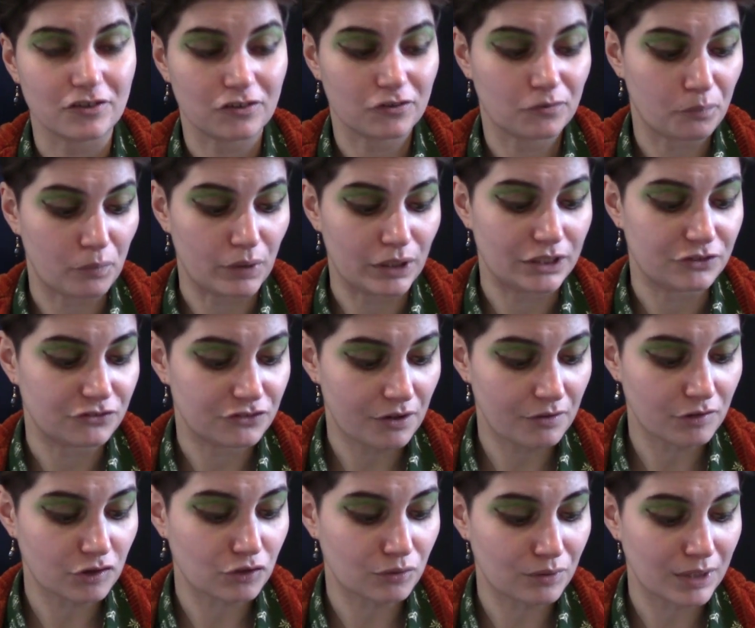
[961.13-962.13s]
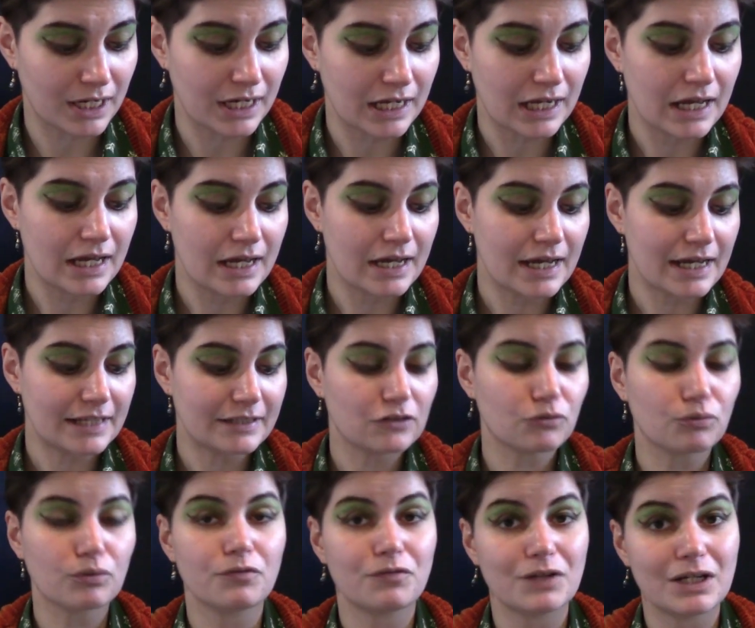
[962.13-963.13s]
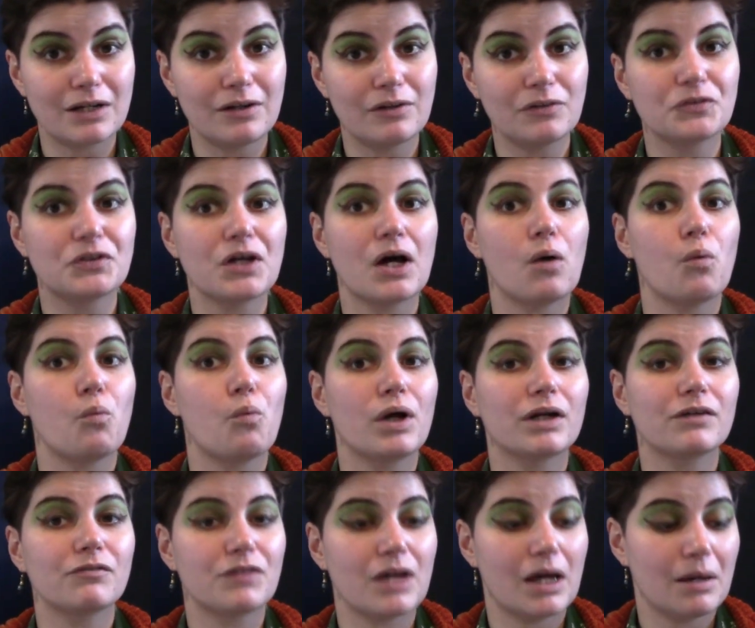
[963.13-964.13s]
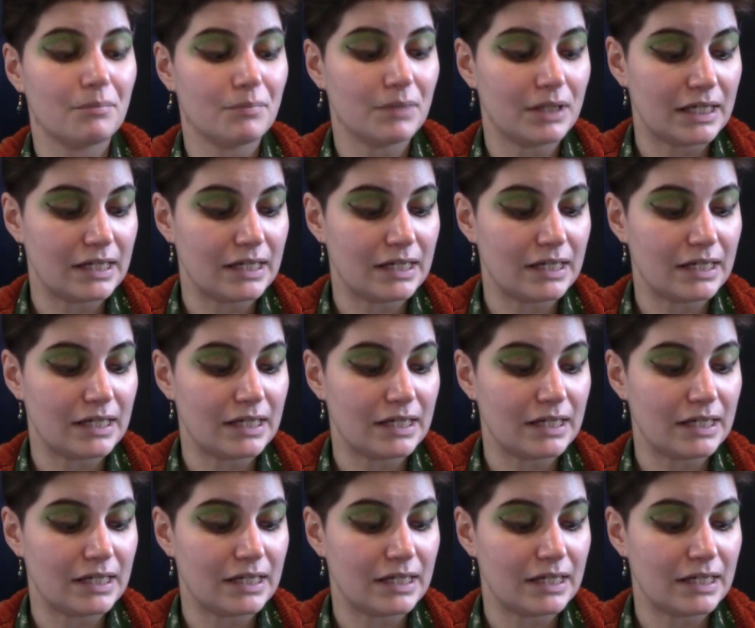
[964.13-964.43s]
spoiler territory, it is revealed that one of them